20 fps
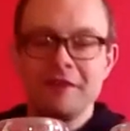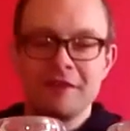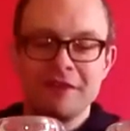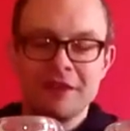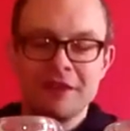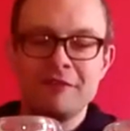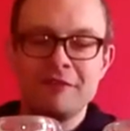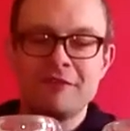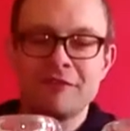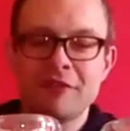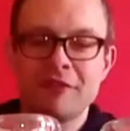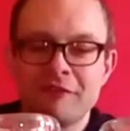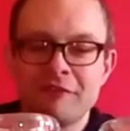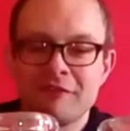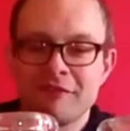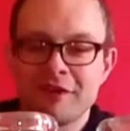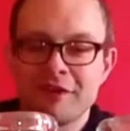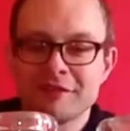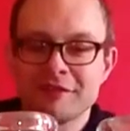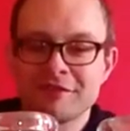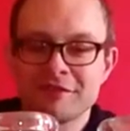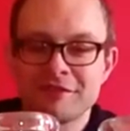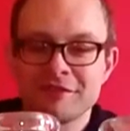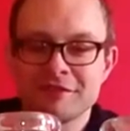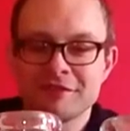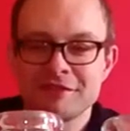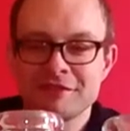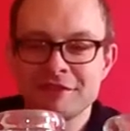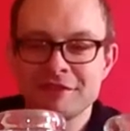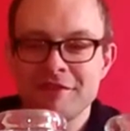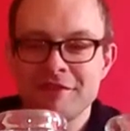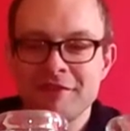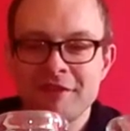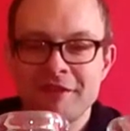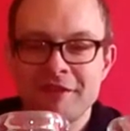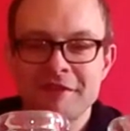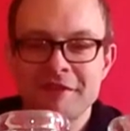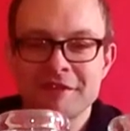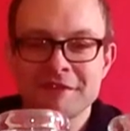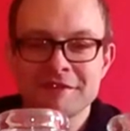lovely, fresh,
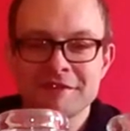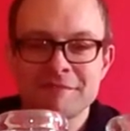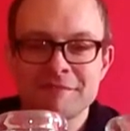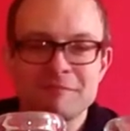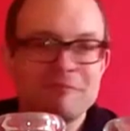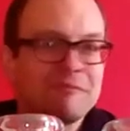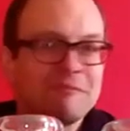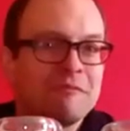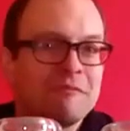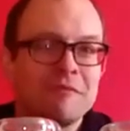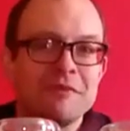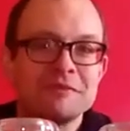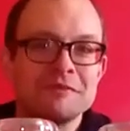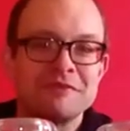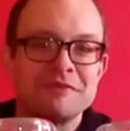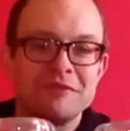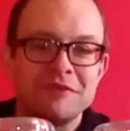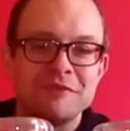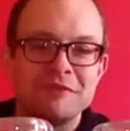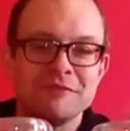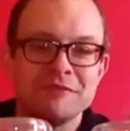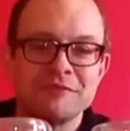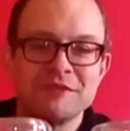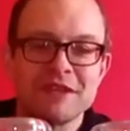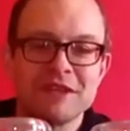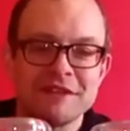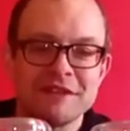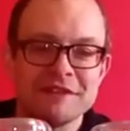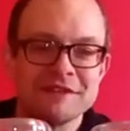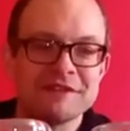seafaring, beautiful scent.